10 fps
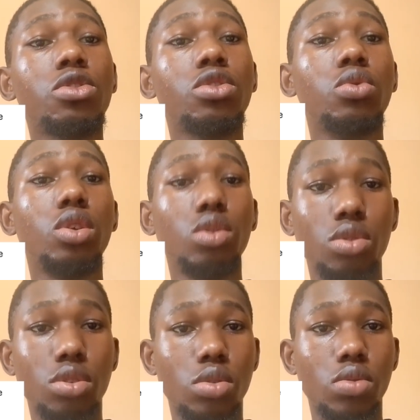you will
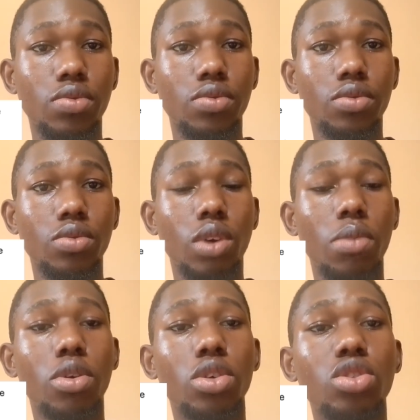lose.
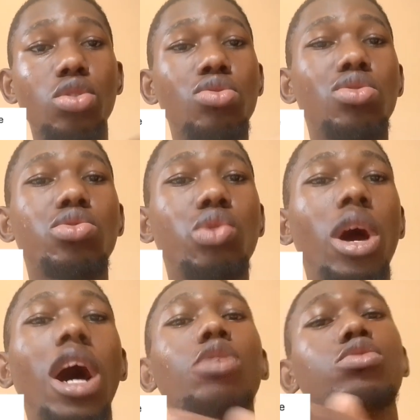Because you don't know
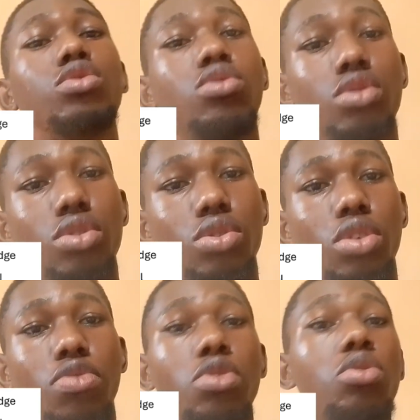how to use the
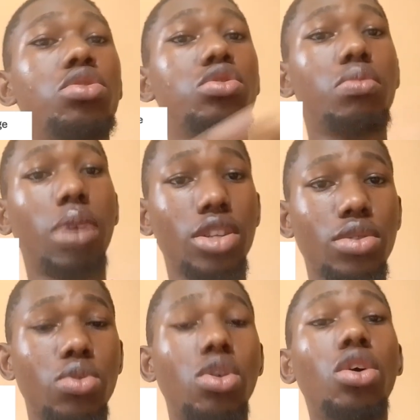sword. If you go into
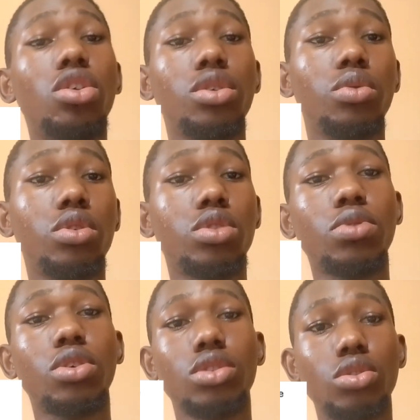battle, you will lose
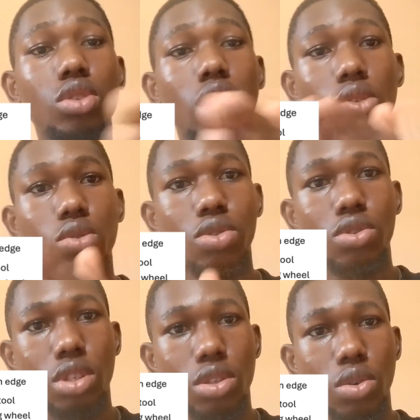because you don't know how
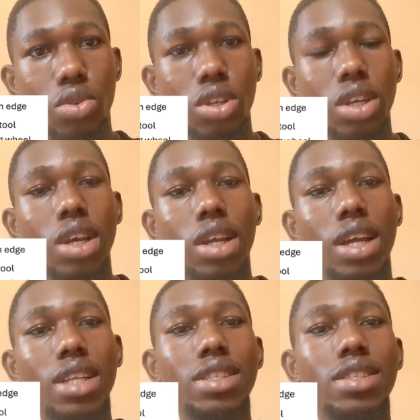to use the sword.
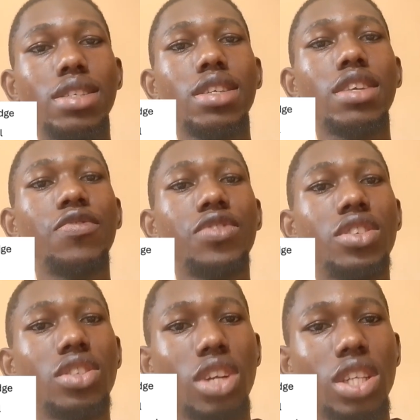That is
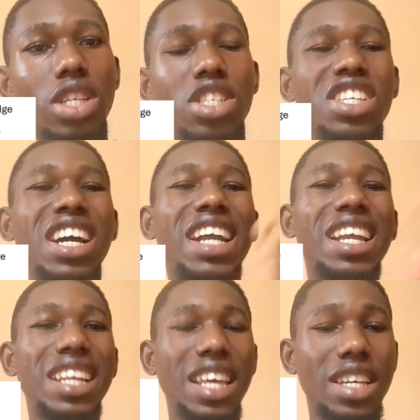strategy and
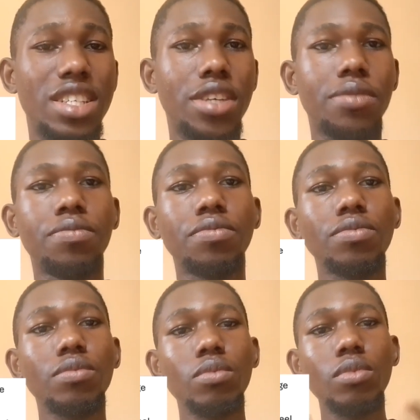an edge.
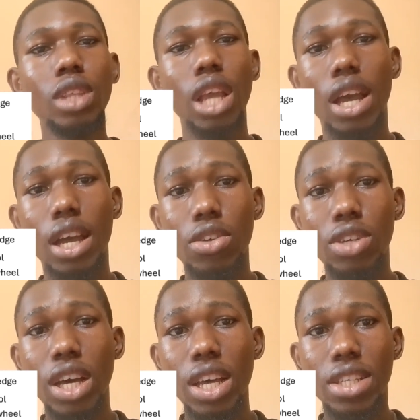
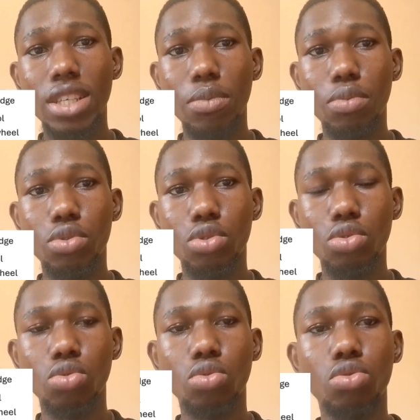Another example
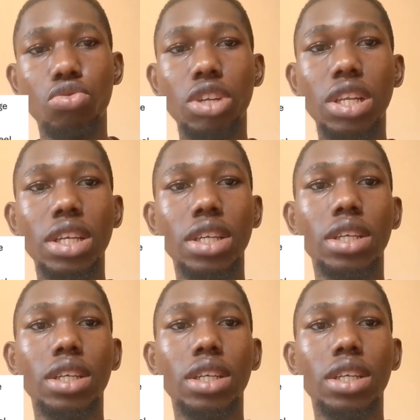to really